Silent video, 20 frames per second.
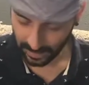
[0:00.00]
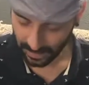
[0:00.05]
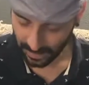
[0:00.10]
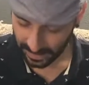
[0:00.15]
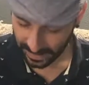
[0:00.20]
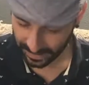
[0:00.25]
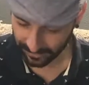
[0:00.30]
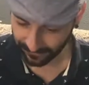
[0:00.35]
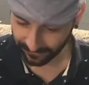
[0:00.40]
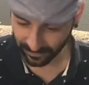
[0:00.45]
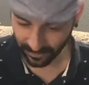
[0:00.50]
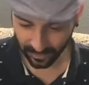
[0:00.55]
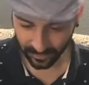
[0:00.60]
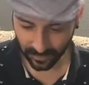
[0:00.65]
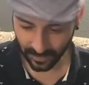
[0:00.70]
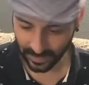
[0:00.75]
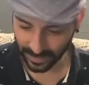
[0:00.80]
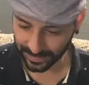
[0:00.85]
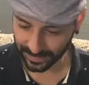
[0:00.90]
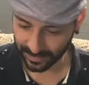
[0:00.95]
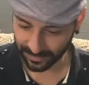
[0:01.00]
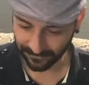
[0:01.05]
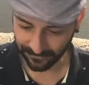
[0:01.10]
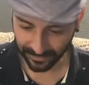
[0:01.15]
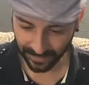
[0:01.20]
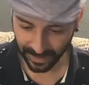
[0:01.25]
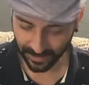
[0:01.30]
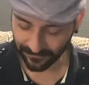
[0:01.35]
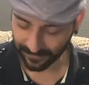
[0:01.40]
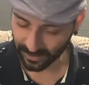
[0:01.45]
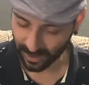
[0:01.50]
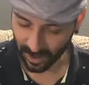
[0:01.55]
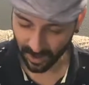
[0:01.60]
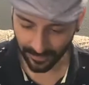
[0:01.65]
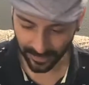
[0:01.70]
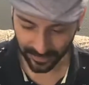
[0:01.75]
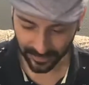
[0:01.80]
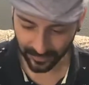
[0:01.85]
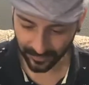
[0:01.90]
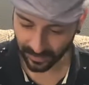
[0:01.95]
I feel like you guys definitely have an
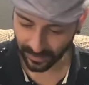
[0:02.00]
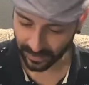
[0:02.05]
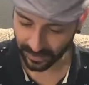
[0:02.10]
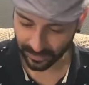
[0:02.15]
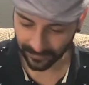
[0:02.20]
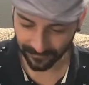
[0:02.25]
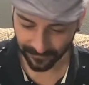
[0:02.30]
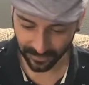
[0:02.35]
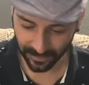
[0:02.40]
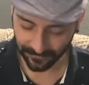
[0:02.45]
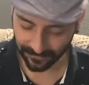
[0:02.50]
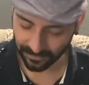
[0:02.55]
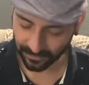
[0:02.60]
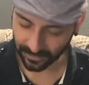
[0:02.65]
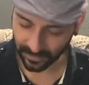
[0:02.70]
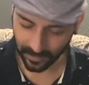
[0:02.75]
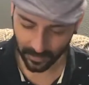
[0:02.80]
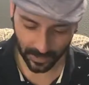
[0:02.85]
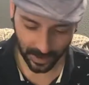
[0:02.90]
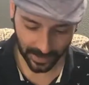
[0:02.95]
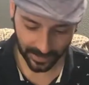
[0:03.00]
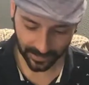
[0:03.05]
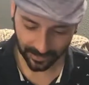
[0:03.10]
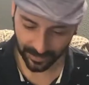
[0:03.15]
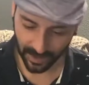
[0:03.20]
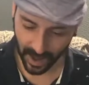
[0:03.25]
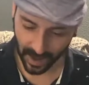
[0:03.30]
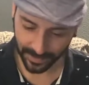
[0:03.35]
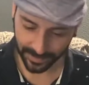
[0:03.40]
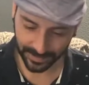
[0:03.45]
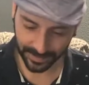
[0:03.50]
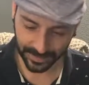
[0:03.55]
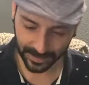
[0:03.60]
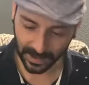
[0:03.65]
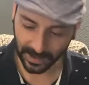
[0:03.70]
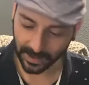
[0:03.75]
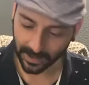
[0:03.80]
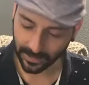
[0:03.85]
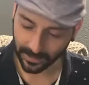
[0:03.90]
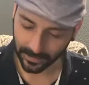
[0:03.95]
opportunity in front of you that you guys are not
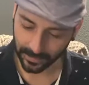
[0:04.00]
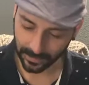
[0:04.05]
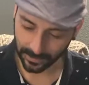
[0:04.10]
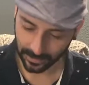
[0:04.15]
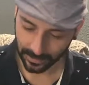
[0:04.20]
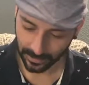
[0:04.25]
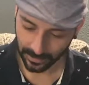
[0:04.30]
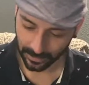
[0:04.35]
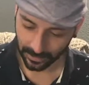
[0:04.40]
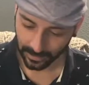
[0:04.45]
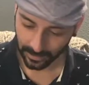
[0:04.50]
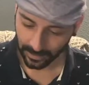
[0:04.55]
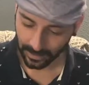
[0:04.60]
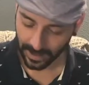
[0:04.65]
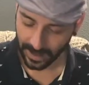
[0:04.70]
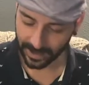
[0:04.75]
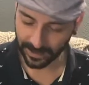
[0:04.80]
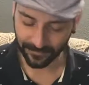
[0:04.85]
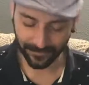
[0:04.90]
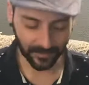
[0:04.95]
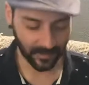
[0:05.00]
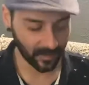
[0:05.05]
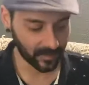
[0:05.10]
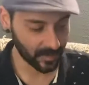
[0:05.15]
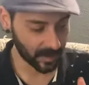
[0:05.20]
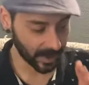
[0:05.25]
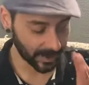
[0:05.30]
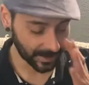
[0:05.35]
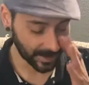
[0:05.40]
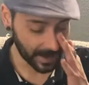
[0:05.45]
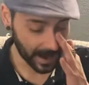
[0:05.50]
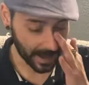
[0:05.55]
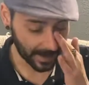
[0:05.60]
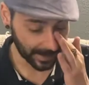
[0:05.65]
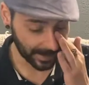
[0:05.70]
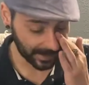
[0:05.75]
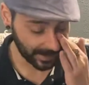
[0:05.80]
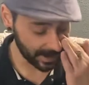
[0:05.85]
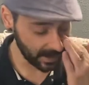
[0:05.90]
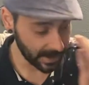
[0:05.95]
seeing. And I feel like you guys are not
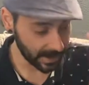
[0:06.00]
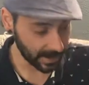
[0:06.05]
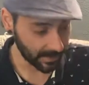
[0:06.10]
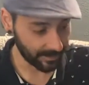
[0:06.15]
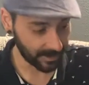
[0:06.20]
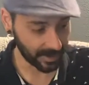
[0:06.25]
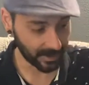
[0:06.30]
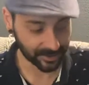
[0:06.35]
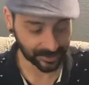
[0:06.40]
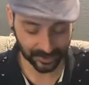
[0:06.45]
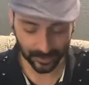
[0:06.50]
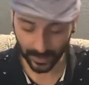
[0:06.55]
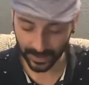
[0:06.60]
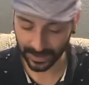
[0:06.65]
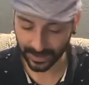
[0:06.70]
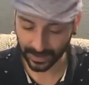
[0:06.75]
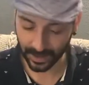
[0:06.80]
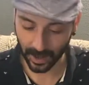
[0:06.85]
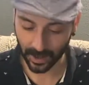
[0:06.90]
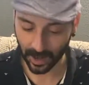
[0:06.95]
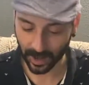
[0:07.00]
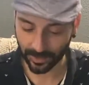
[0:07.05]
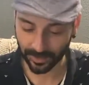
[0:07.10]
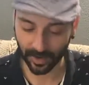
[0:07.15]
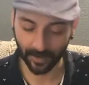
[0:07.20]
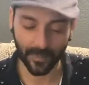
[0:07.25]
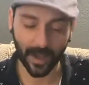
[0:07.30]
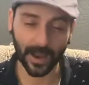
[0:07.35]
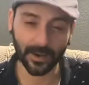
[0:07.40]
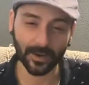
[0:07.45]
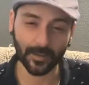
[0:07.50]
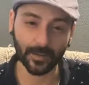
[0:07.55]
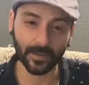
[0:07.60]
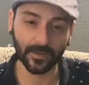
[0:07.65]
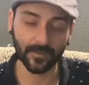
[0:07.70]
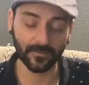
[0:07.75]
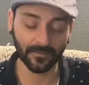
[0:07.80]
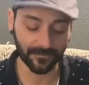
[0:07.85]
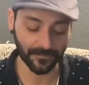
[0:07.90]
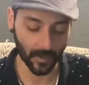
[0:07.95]
seeing it because you are stuck on your mind. You are
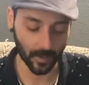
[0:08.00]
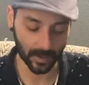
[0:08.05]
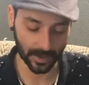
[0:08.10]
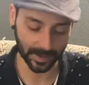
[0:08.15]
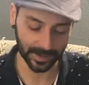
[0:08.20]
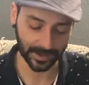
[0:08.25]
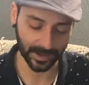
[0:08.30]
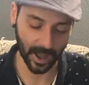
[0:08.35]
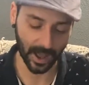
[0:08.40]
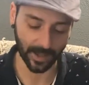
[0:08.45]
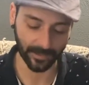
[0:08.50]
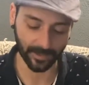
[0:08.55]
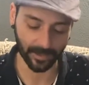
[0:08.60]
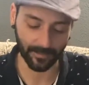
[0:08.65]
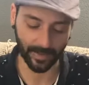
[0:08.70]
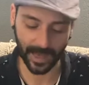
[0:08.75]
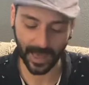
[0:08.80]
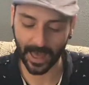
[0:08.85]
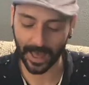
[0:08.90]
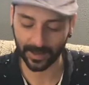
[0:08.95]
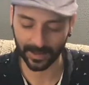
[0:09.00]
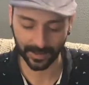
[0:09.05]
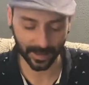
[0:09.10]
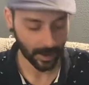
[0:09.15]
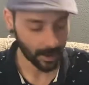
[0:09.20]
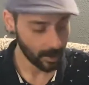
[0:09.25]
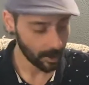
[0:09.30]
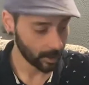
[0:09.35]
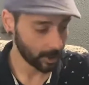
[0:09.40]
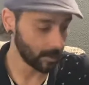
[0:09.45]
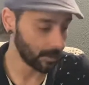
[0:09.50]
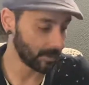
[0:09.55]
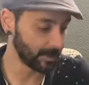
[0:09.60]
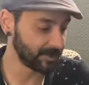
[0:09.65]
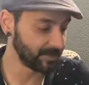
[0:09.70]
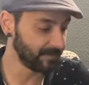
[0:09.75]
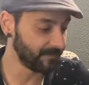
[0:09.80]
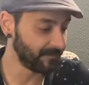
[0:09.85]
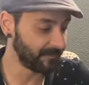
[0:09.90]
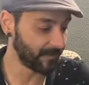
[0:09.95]
too focused on the past. You are
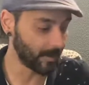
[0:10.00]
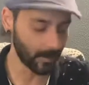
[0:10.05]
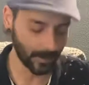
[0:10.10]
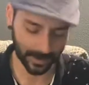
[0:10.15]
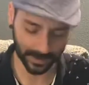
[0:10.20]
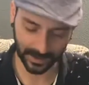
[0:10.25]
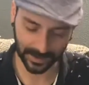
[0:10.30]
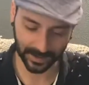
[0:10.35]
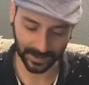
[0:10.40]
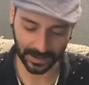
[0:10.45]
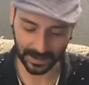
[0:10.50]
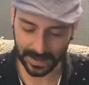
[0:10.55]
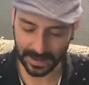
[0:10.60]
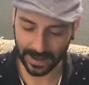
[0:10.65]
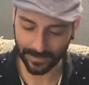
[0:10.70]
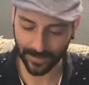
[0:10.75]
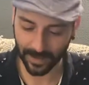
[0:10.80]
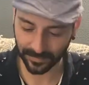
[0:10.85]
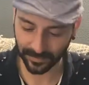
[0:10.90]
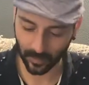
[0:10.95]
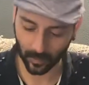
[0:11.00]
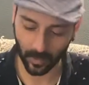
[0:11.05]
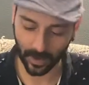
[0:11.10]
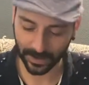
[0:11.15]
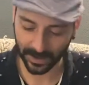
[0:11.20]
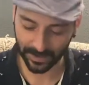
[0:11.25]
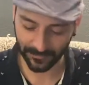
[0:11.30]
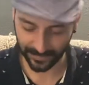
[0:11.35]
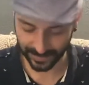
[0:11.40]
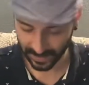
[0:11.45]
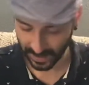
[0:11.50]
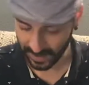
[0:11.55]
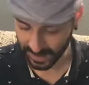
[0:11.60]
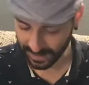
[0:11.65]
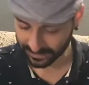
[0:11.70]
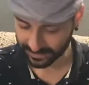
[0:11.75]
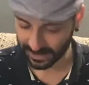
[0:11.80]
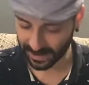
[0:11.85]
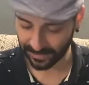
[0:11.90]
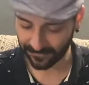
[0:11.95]
too focused thinking about the what ifs
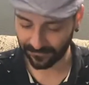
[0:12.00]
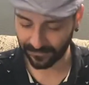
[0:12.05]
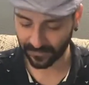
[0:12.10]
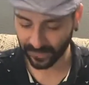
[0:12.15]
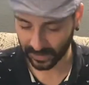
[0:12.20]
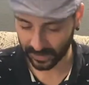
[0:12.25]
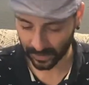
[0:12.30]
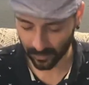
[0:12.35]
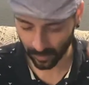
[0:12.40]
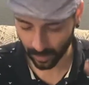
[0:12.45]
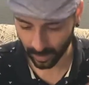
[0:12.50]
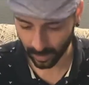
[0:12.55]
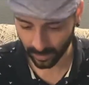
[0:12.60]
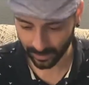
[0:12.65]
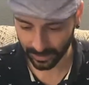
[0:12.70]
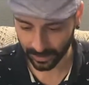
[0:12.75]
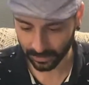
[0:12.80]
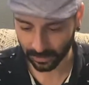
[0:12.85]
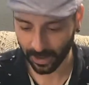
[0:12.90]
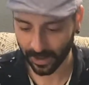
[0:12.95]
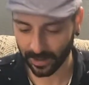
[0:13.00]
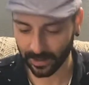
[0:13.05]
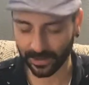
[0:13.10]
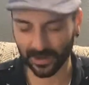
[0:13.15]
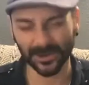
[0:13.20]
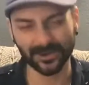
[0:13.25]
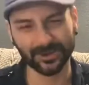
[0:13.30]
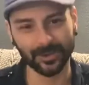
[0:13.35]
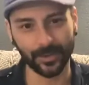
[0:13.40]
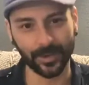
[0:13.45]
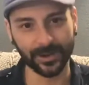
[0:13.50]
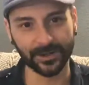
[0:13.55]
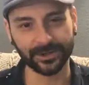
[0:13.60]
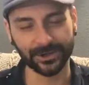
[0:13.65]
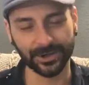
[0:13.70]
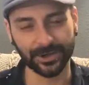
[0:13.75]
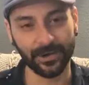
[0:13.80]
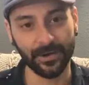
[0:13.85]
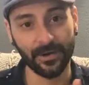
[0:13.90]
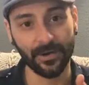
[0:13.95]
that I feel like you are going to let a
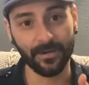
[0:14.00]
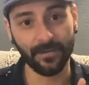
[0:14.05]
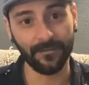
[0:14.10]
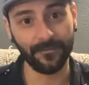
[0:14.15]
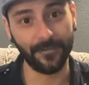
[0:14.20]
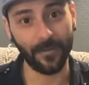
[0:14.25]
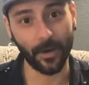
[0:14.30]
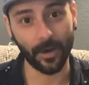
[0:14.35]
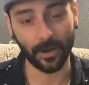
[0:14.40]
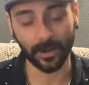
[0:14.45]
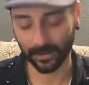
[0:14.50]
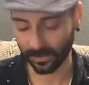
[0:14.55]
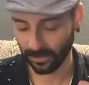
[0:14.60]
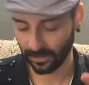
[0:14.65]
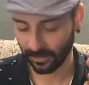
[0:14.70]
situation fall